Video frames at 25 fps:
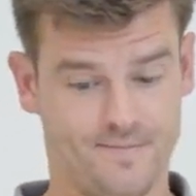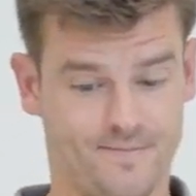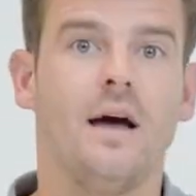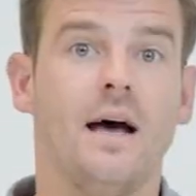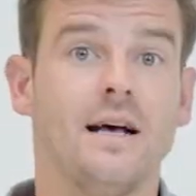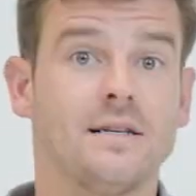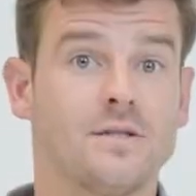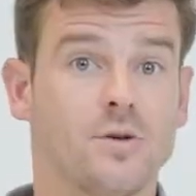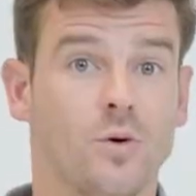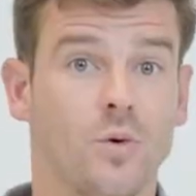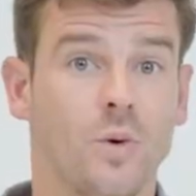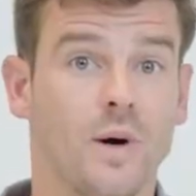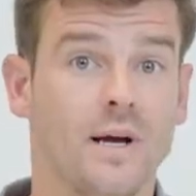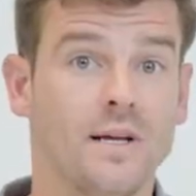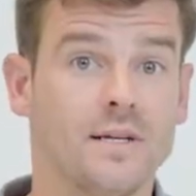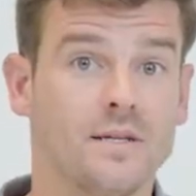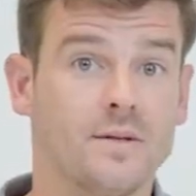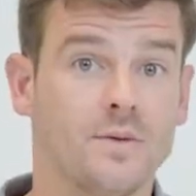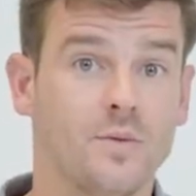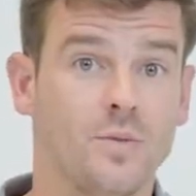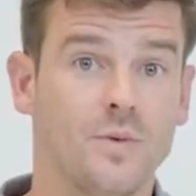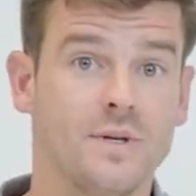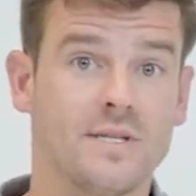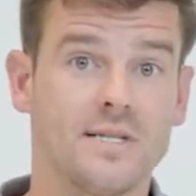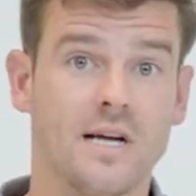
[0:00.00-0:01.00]
As
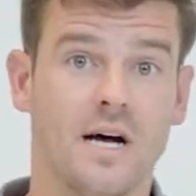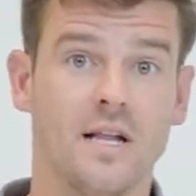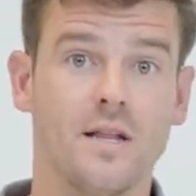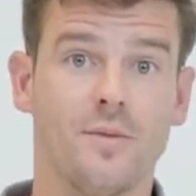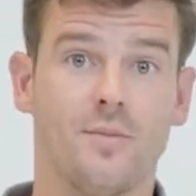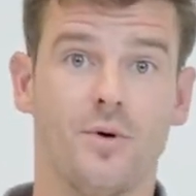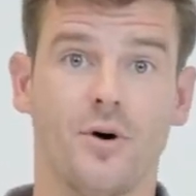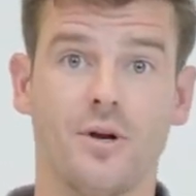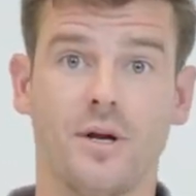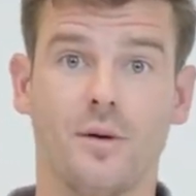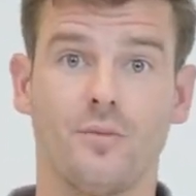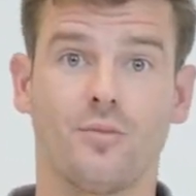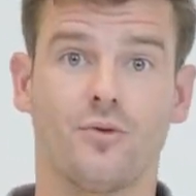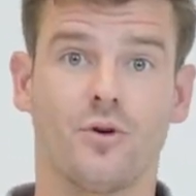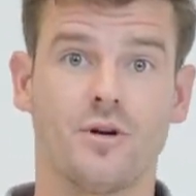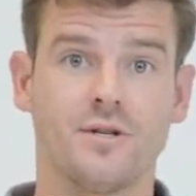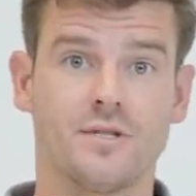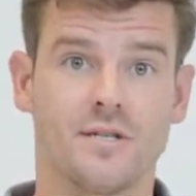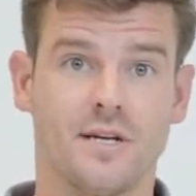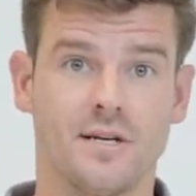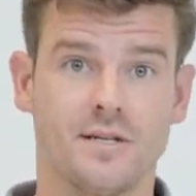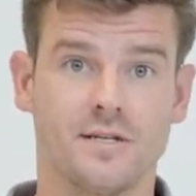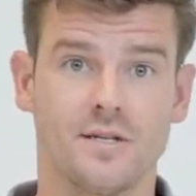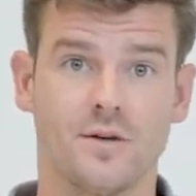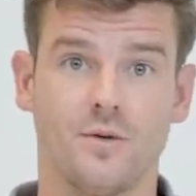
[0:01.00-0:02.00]
always, we start the bonding
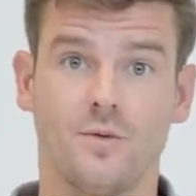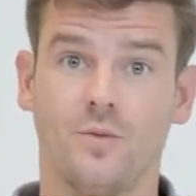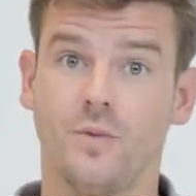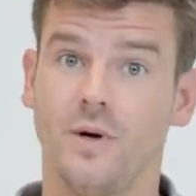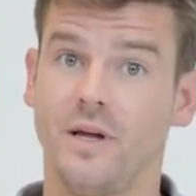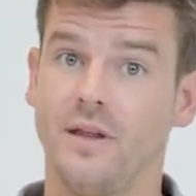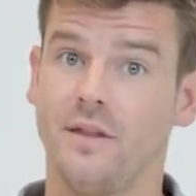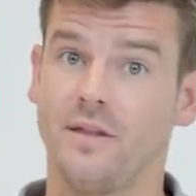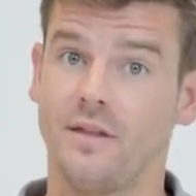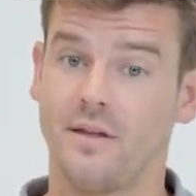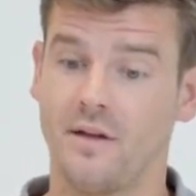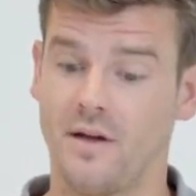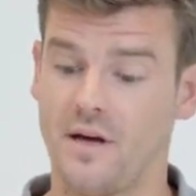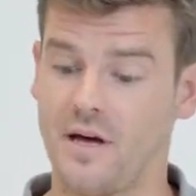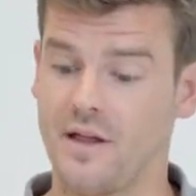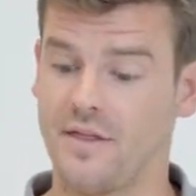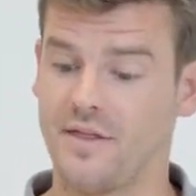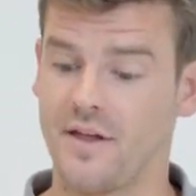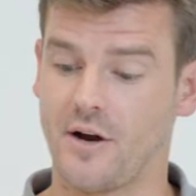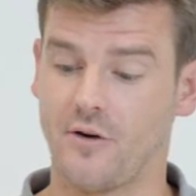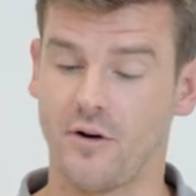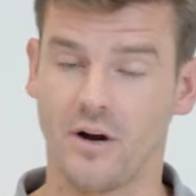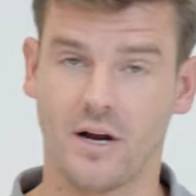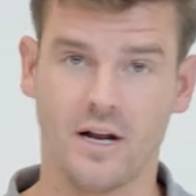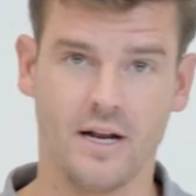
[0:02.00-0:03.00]
process with a
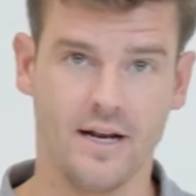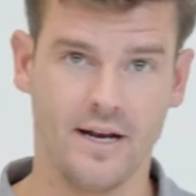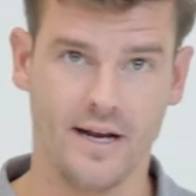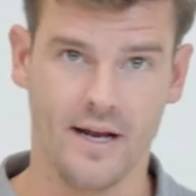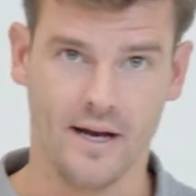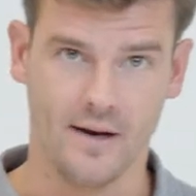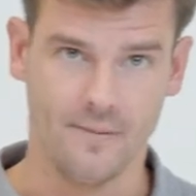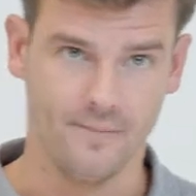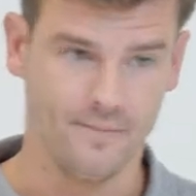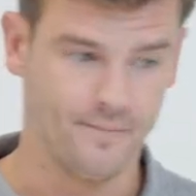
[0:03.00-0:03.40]
thorough cleaning.